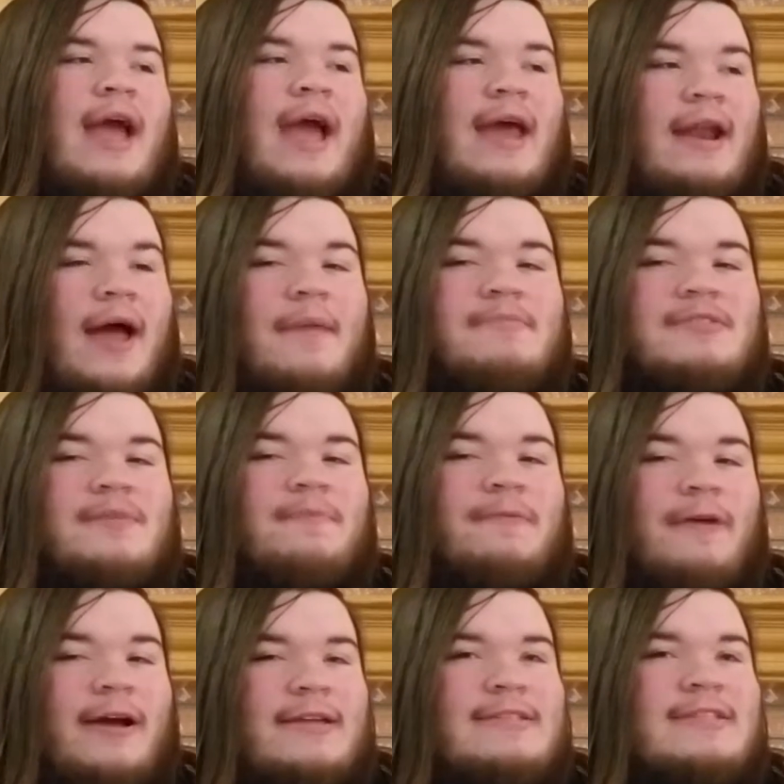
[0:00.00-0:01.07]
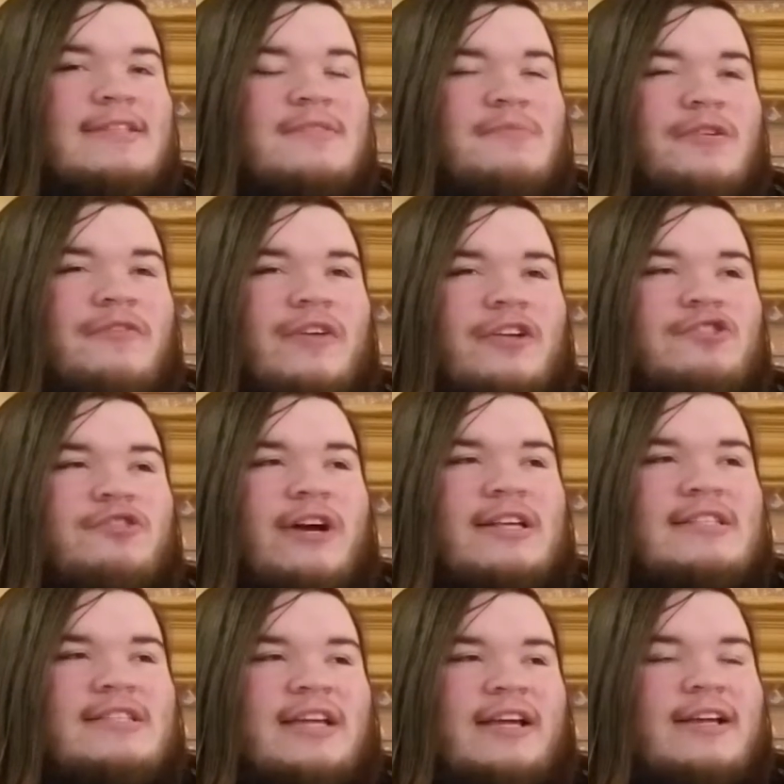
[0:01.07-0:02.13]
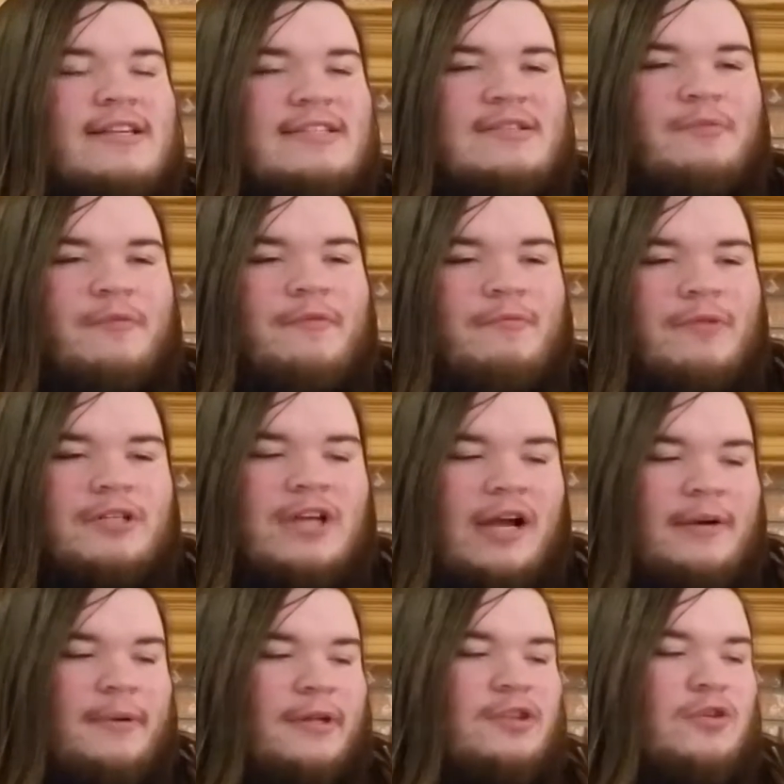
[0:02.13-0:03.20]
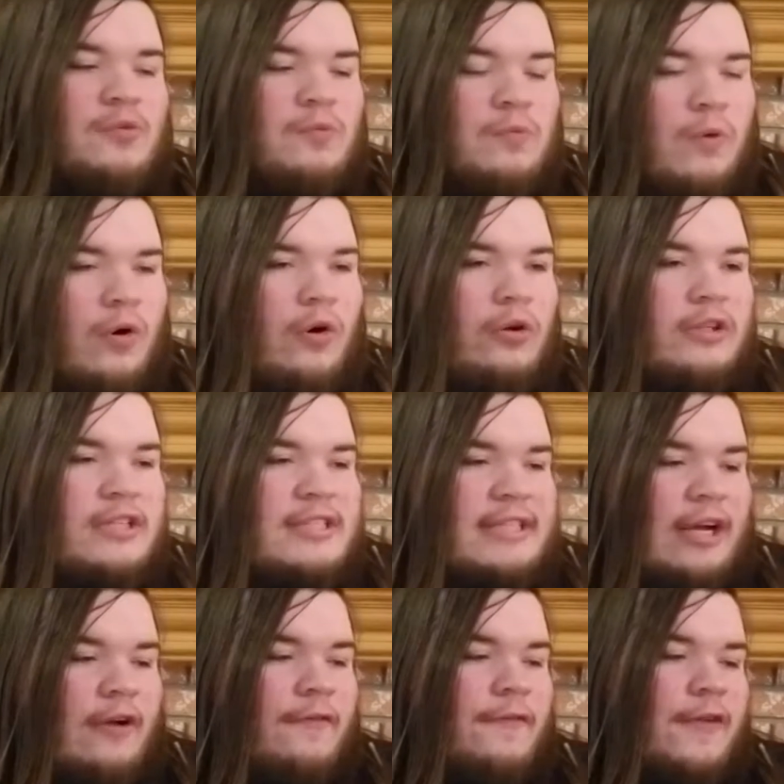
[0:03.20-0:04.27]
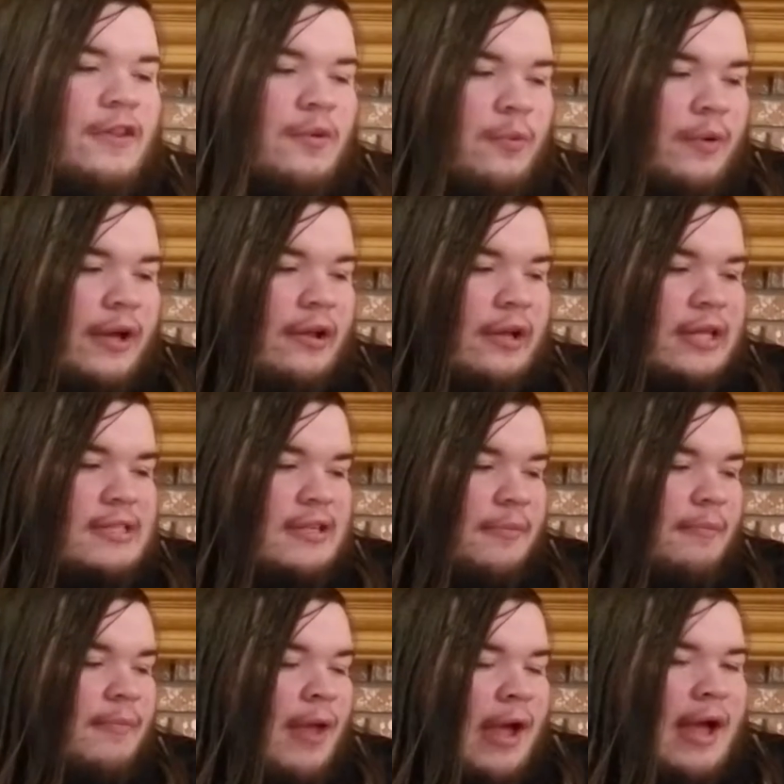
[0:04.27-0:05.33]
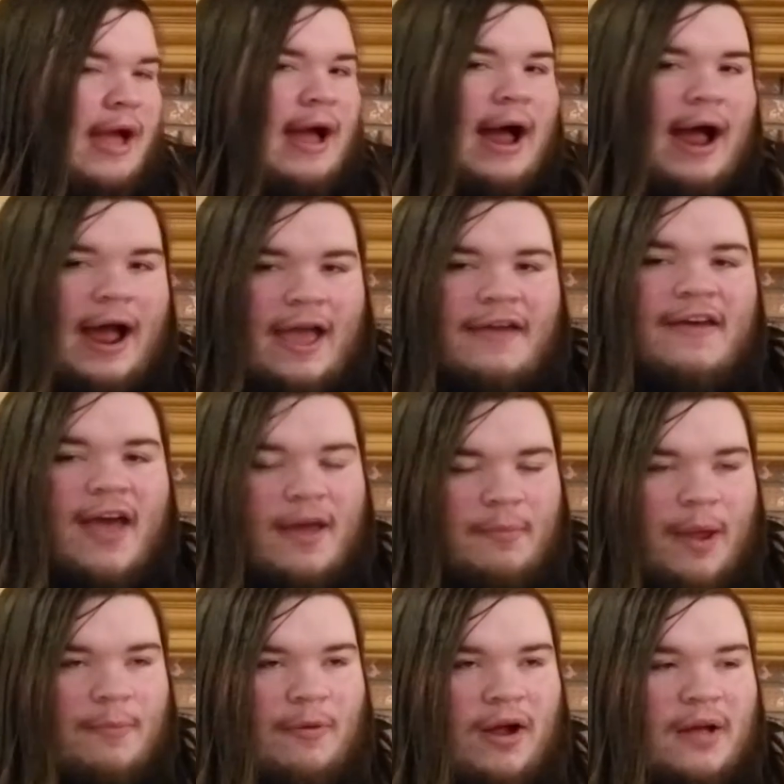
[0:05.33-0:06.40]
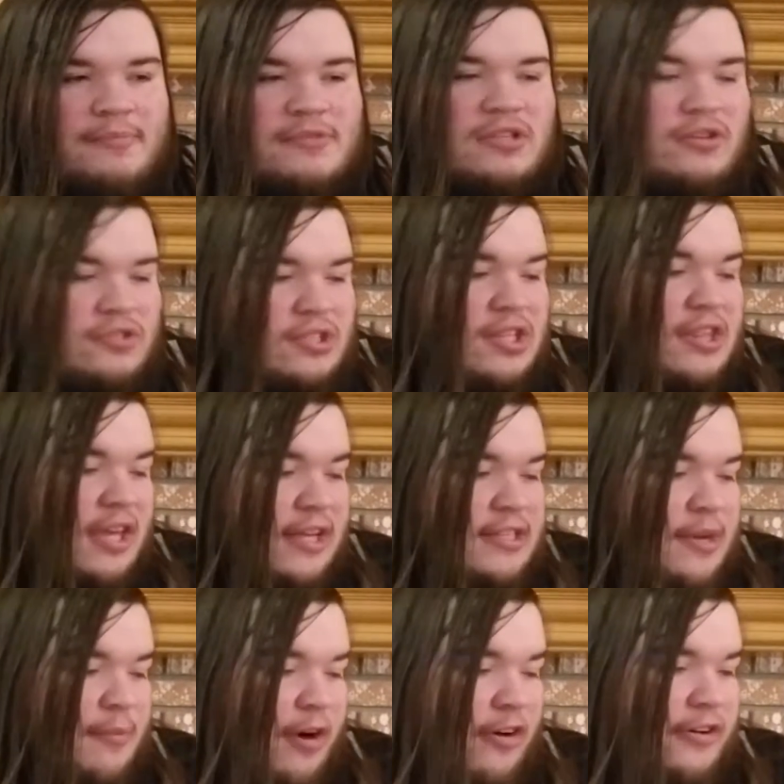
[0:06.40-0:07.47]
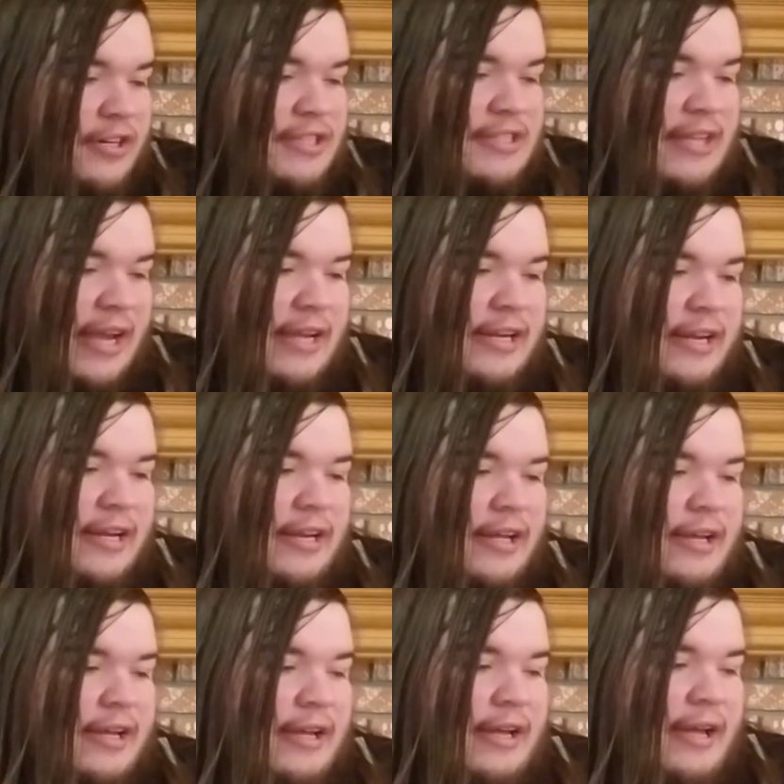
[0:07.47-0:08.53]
And I'm surprised this movie addressed it. Because when we're talking about the world itself and the realism, I have my problems. There's the things I've already stated.